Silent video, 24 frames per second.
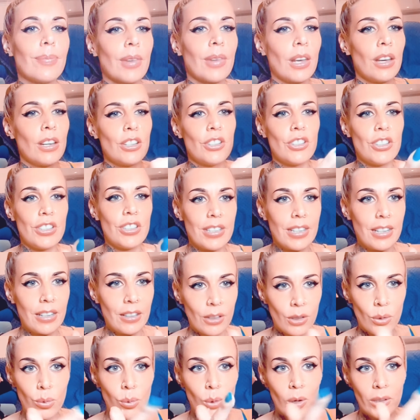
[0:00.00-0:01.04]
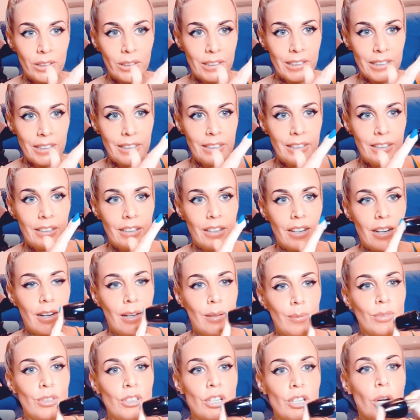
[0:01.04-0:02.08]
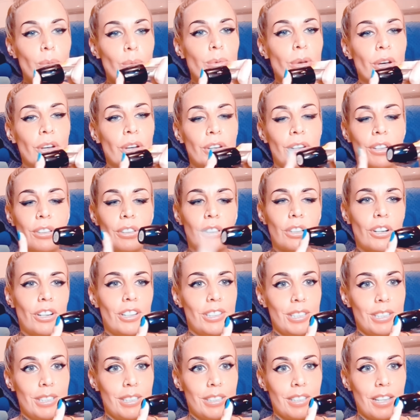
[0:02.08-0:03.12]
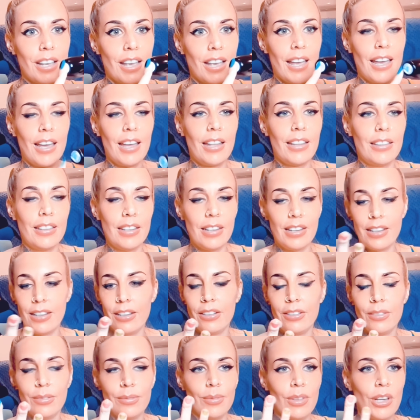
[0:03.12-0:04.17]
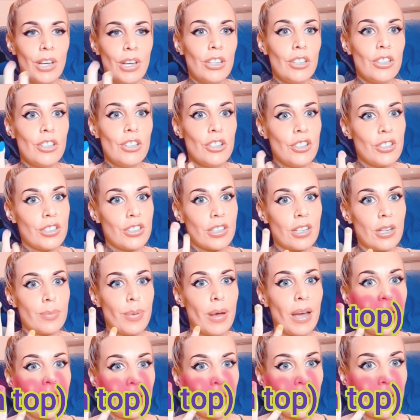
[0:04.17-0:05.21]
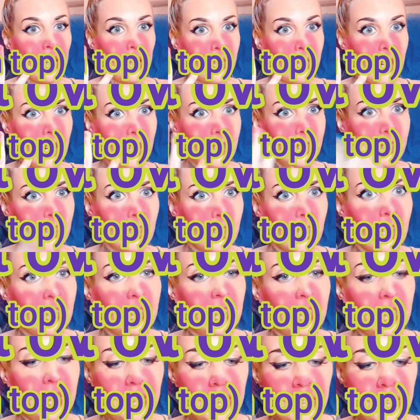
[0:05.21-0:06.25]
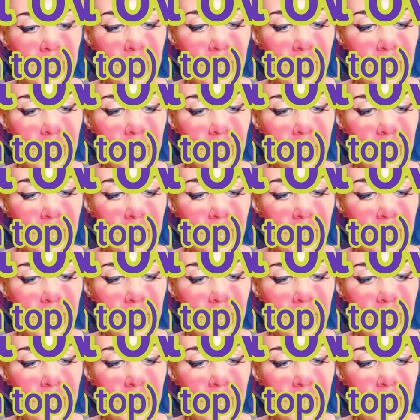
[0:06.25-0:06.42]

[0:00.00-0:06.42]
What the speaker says: Just get a quality top coat gloss, and then you're just going to paint over your colors